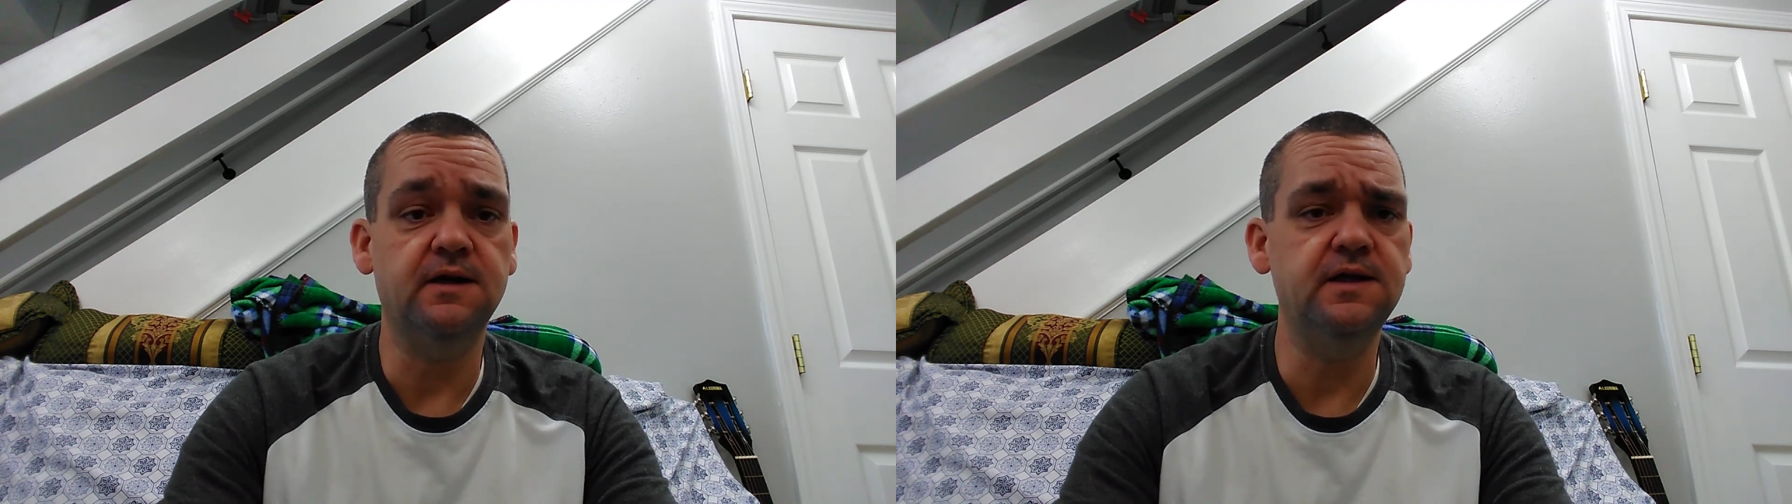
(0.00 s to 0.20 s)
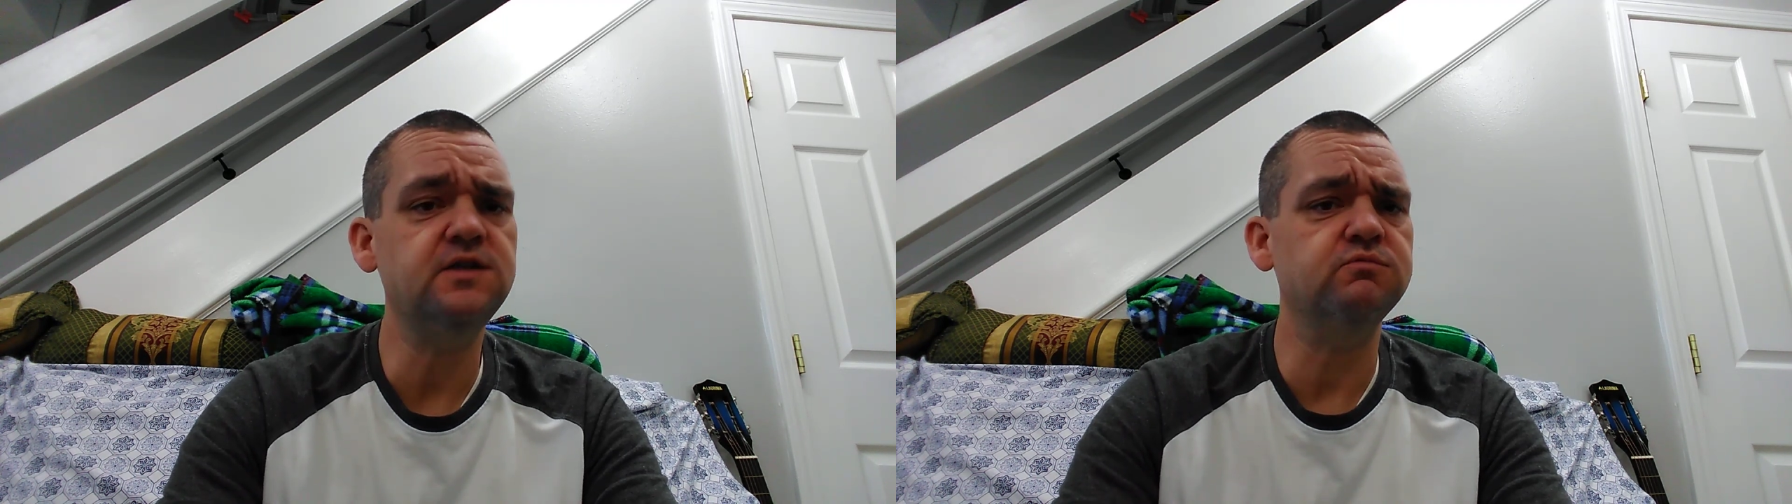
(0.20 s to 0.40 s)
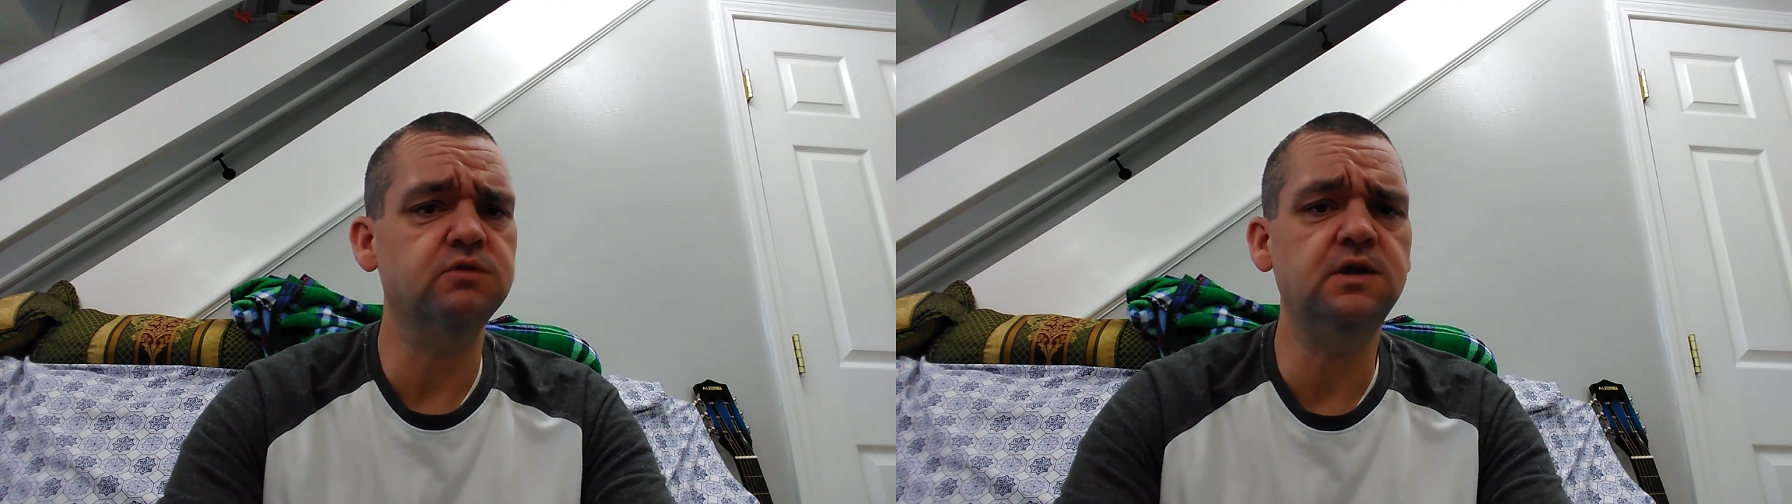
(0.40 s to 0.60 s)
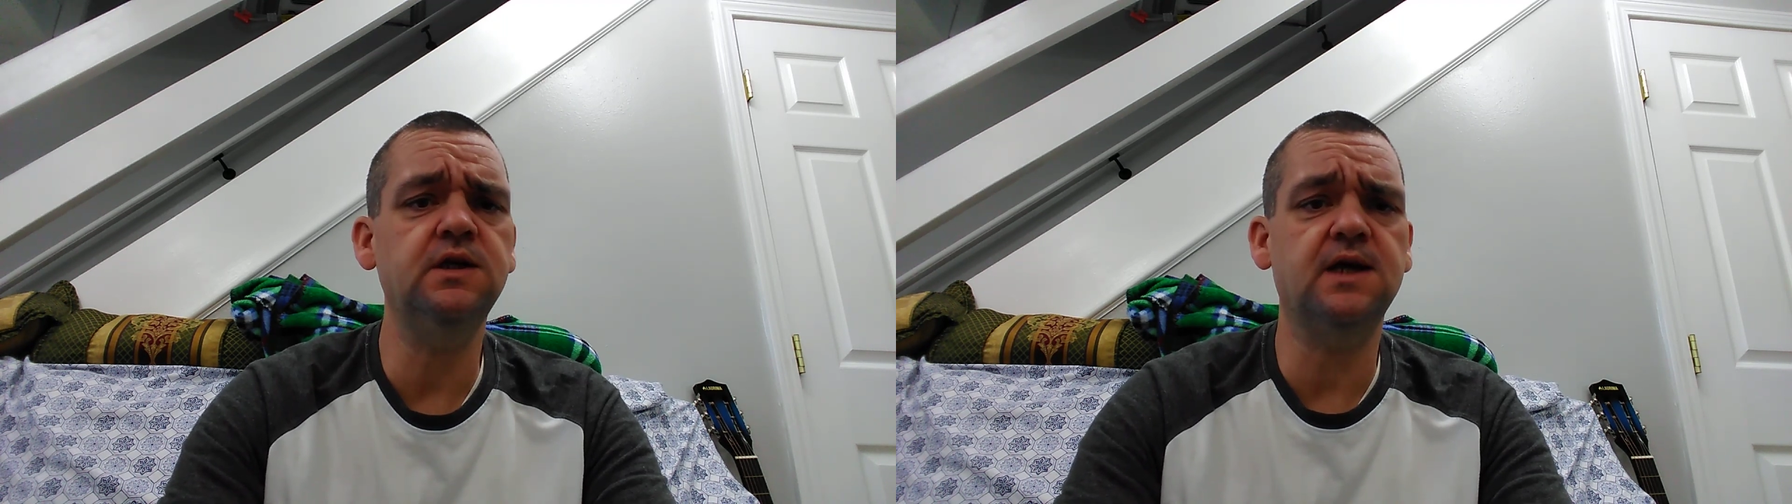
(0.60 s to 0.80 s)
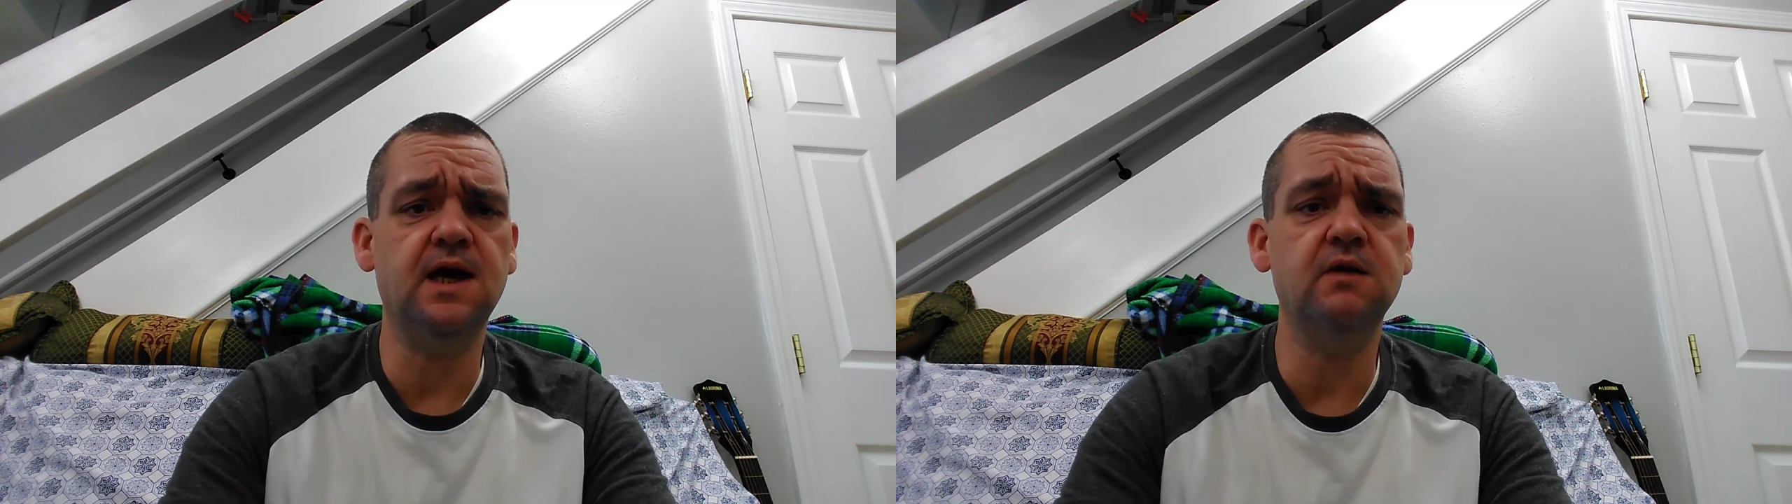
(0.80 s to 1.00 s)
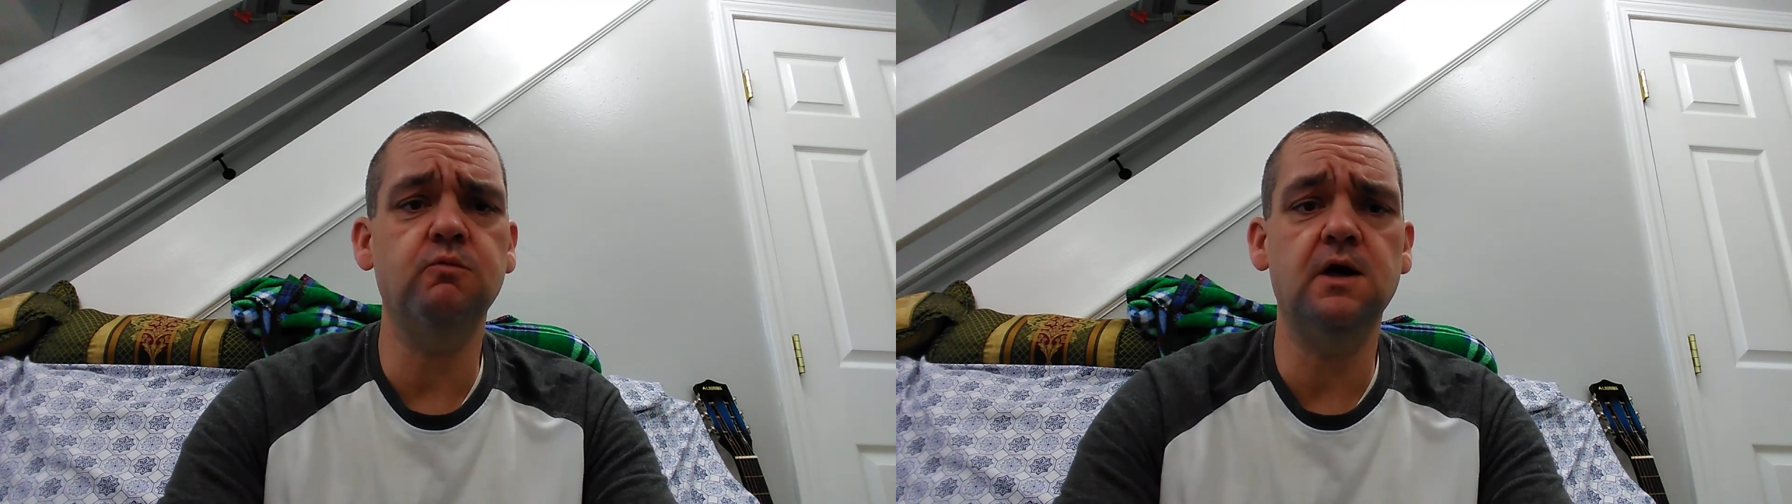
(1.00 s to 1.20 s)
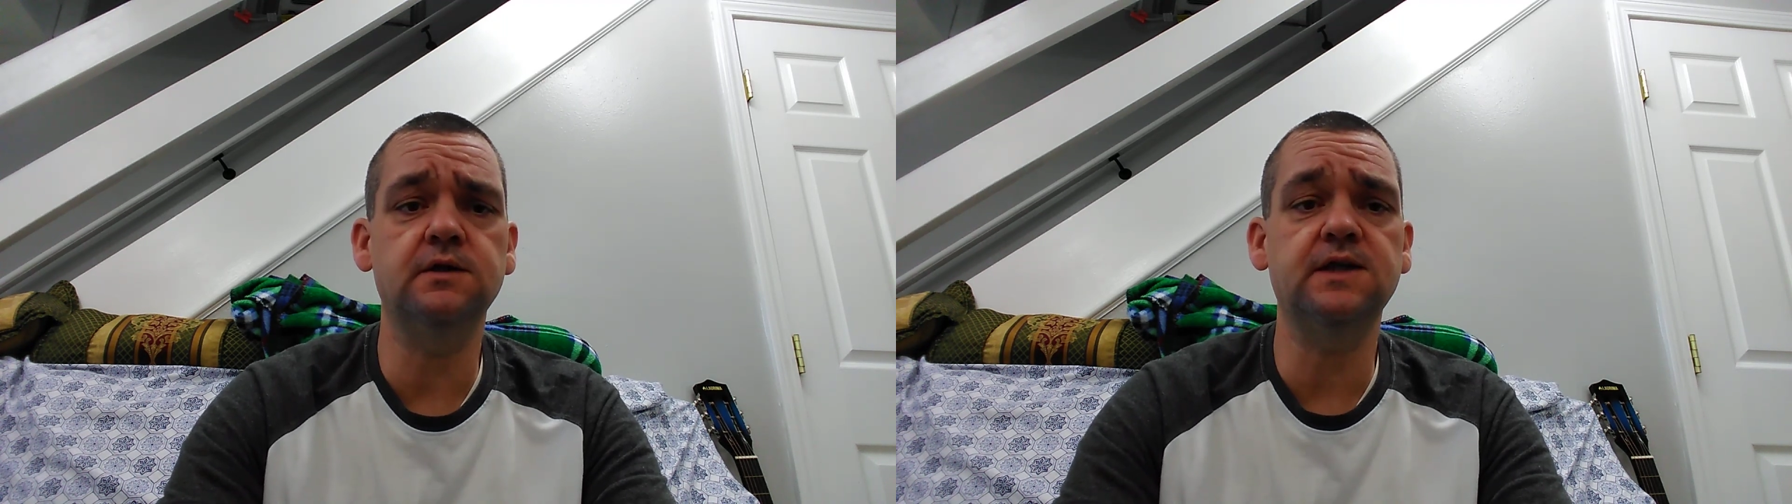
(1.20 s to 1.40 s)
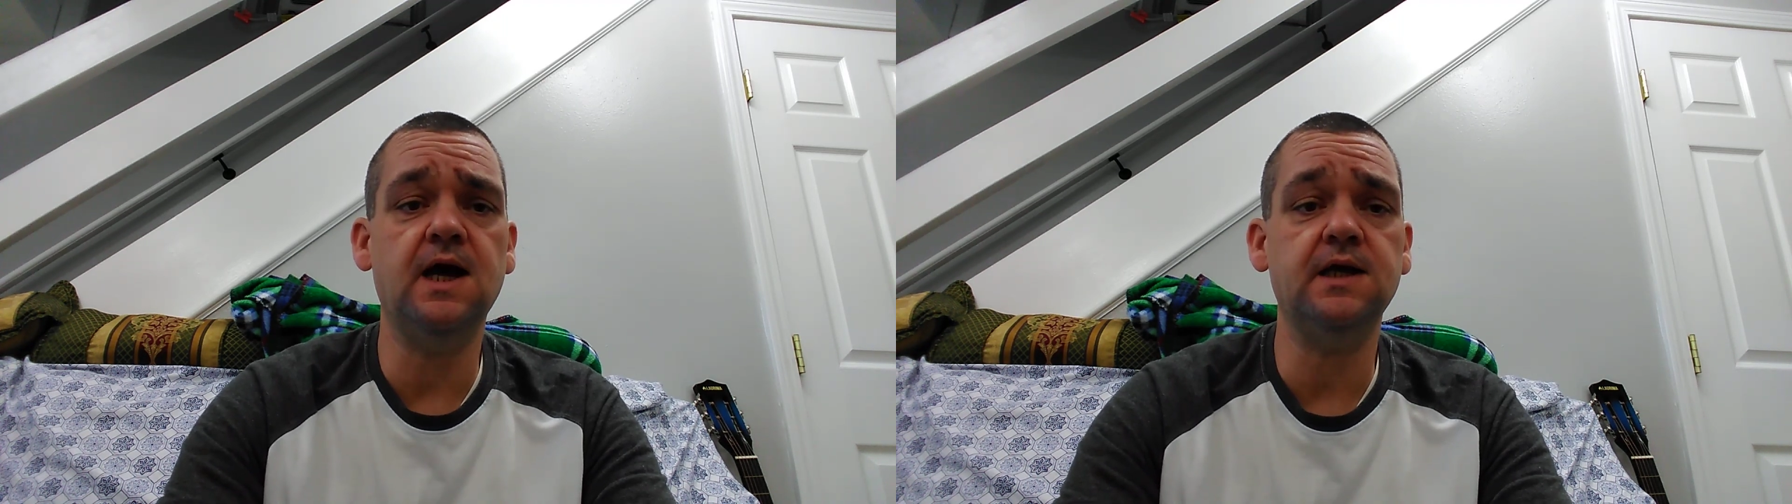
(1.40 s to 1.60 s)
And it's really kind of
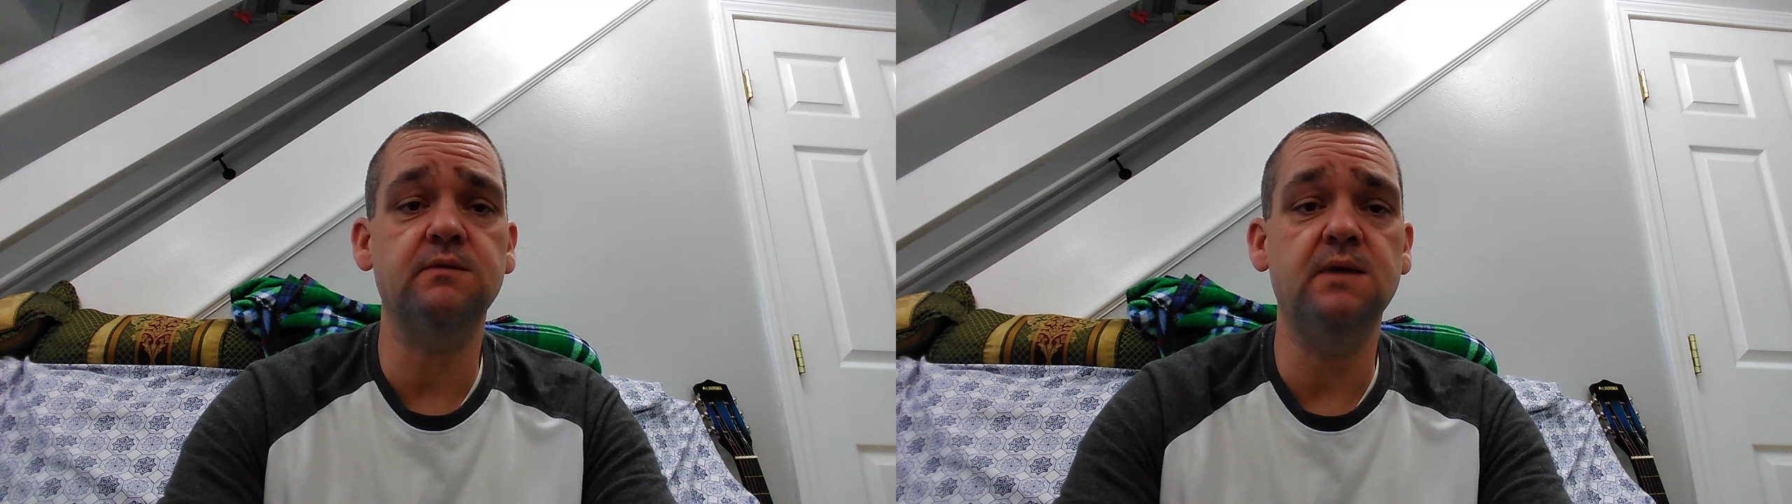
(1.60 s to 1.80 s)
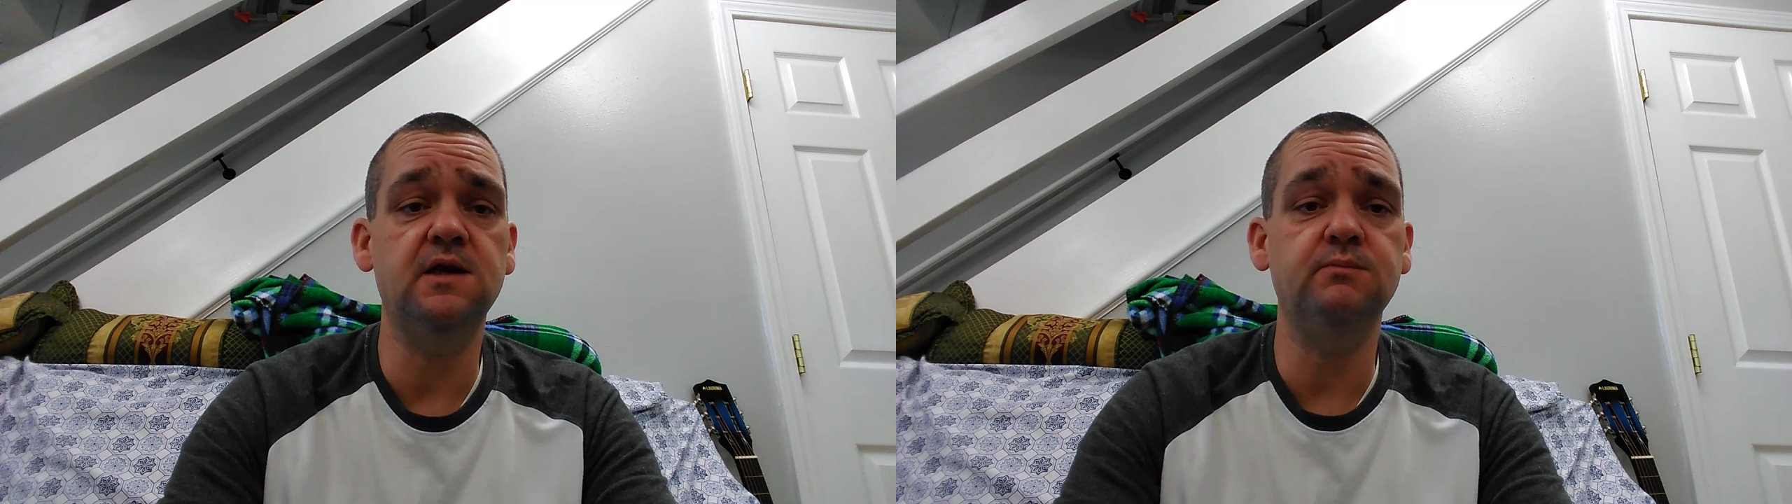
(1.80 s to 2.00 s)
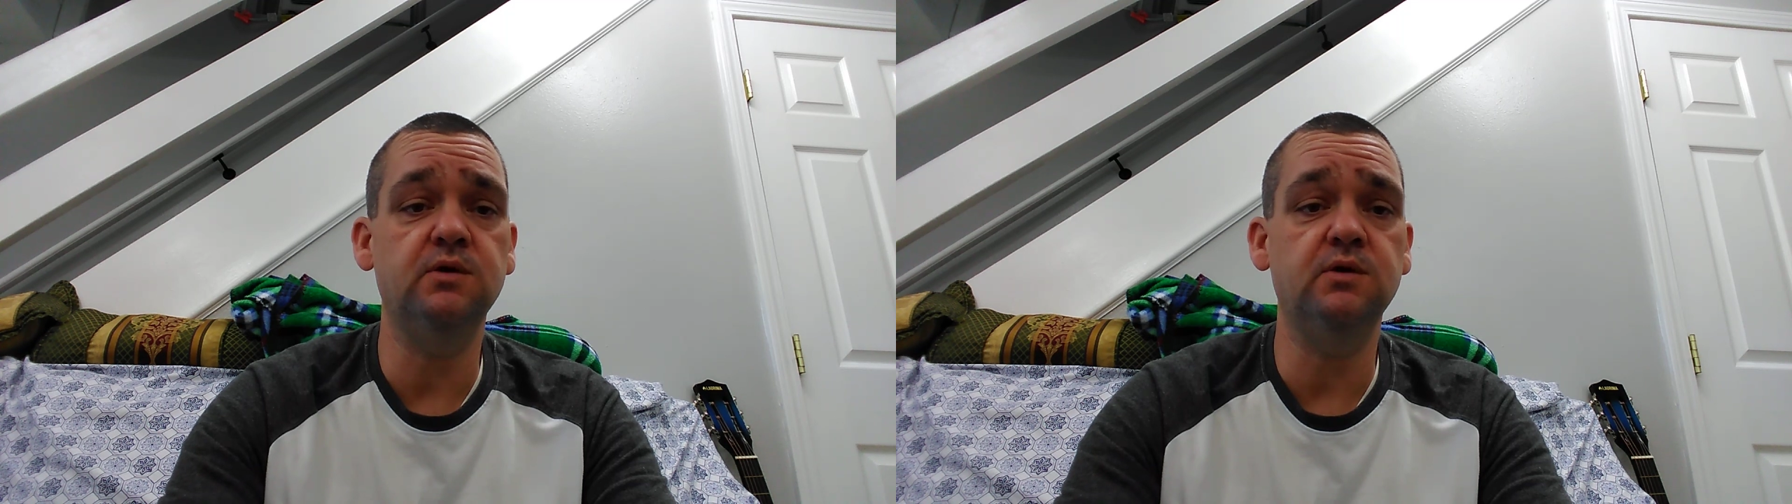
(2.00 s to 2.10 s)
well documented,